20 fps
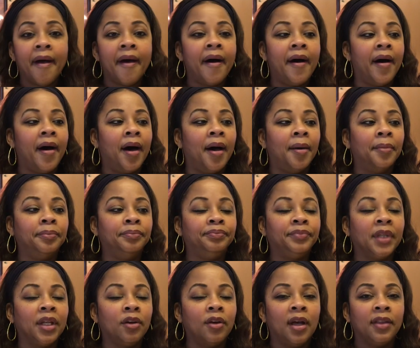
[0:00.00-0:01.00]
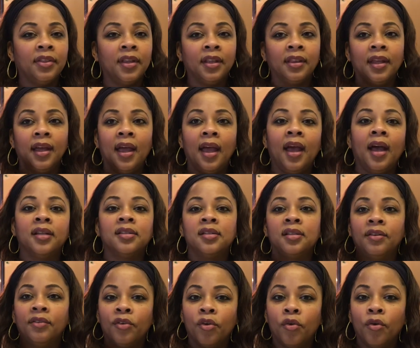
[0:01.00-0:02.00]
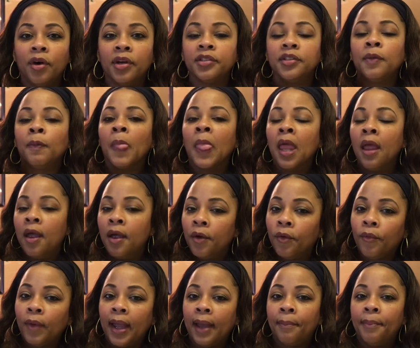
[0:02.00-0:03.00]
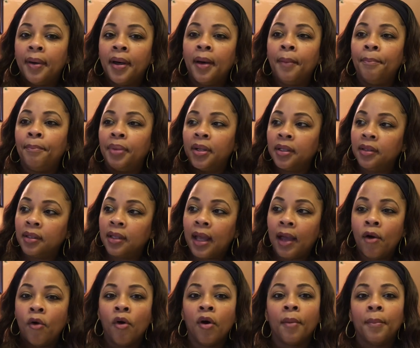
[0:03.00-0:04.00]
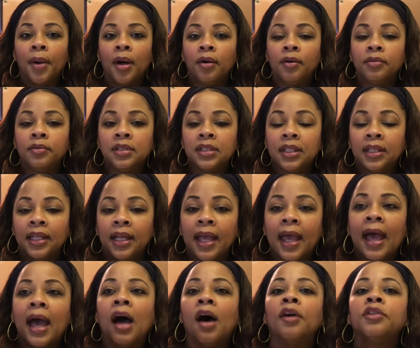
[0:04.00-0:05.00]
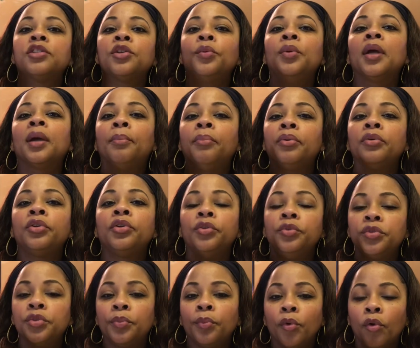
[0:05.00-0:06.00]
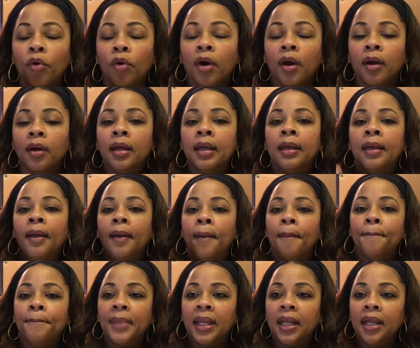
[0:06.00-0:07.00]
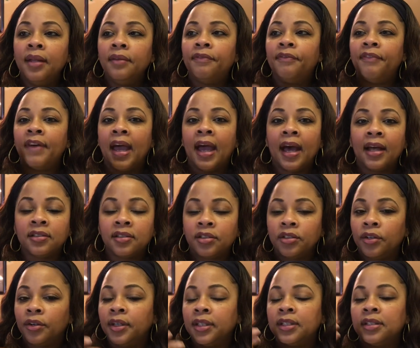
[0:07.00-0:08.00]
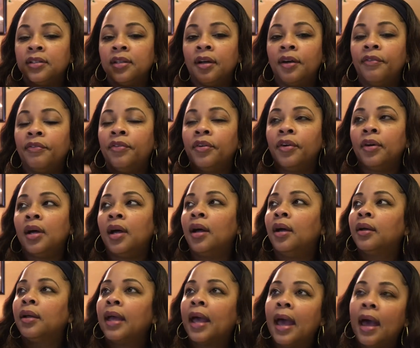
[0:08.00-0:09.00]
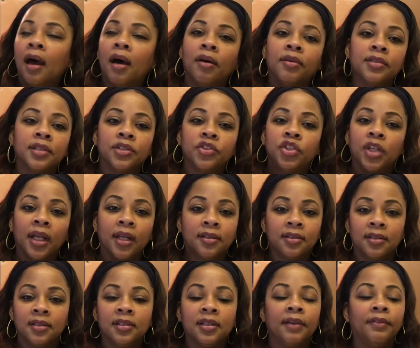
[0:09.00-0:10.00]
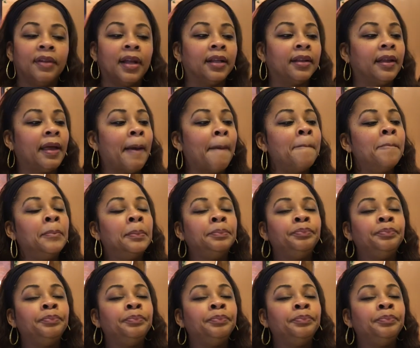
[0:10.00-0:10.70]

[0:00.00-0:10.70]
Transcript: I think they had to, of course, ramp up putting the hormones in the cows so we could produce more meat faster and stuff for cows and chickens and stuff like that.